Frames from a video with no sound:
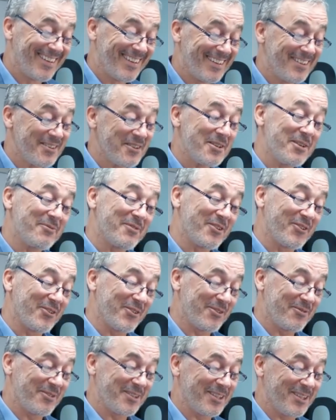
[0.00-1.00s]
Yeah, never
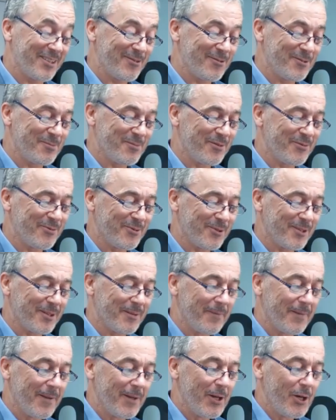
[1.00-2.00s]
thought of it that road before.
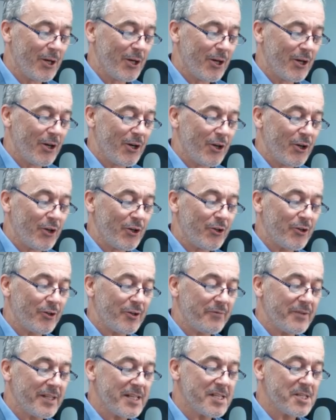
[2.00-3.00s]
None
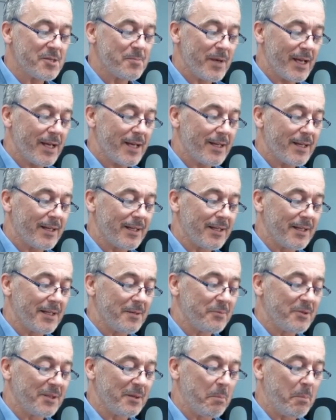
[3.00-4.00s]
of these men had
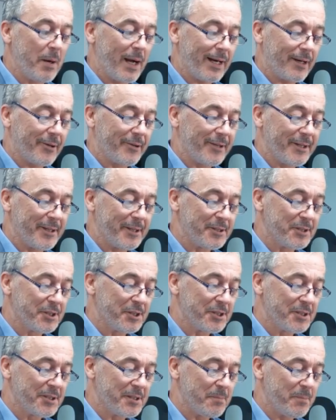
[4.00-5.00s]
liberal
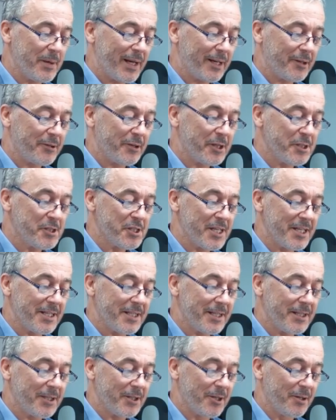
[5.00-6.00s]
backgrounds. The backgrounds they
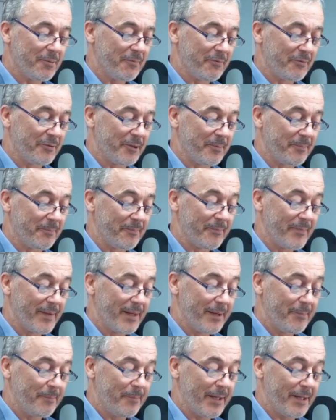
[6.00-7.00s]
did come from
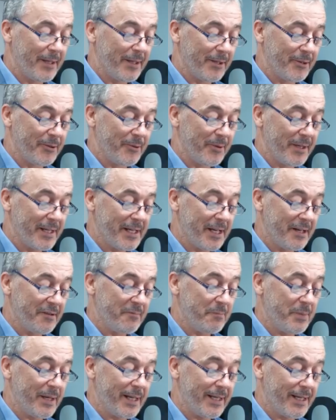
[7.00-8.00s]
may not only
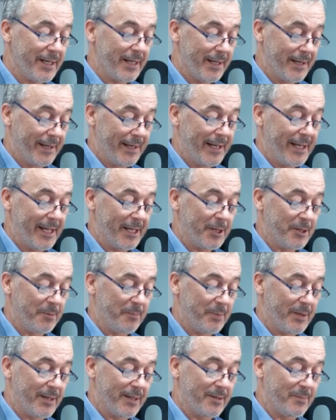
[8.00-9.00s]
have been
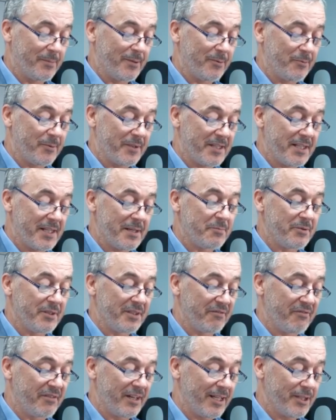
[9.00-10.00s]
incompatible with
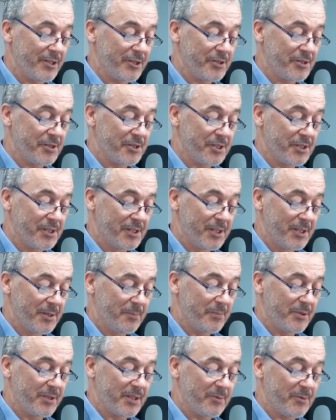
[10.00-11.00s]
liberal values,
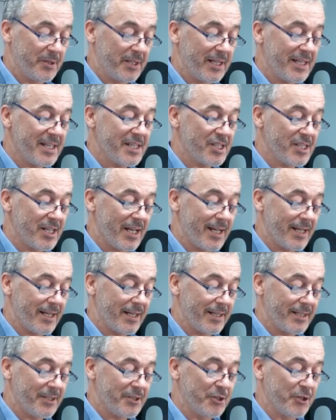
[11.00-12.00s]
but they were less
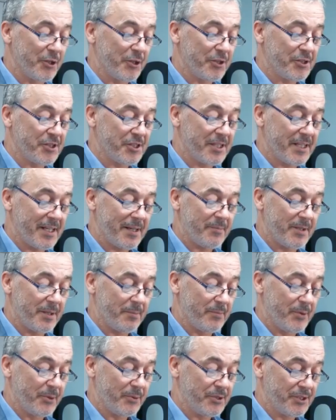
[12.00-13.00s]
likely to nurture them
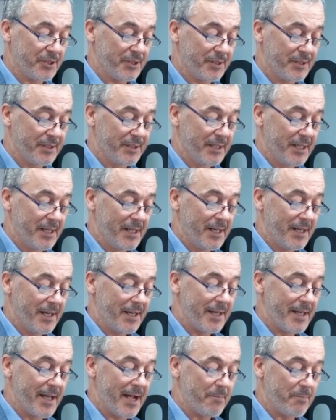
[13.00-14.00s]
than most.
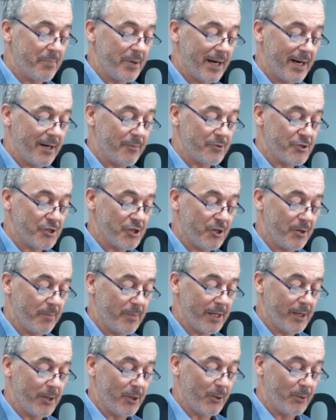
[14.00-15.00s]
The empire was
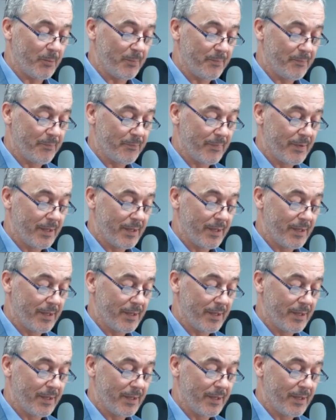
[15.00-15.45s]
coming home.